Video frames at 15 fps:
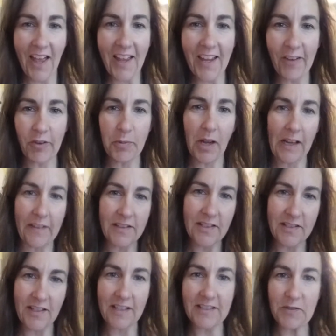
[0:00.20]
Hey everybody, this
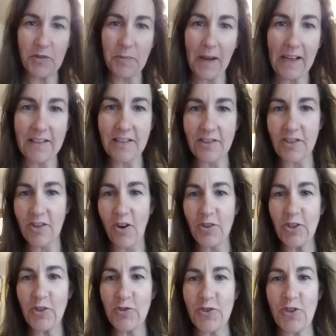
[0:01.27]
is Leslie with Pay Attention
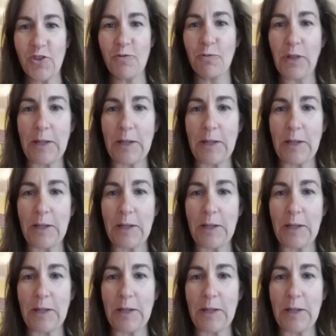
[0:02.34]
on YouTube,